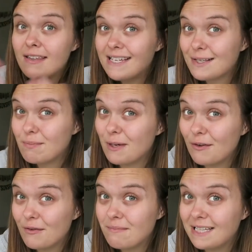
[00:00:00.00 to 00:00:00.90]
this will be
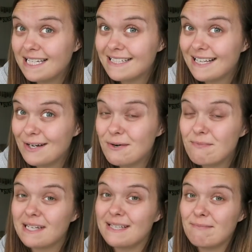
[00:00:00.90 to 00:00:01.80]
a familiar setup
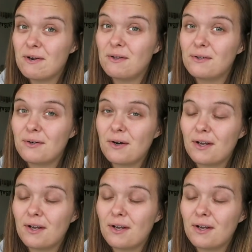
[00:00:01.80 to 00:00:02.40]
because I'm no long,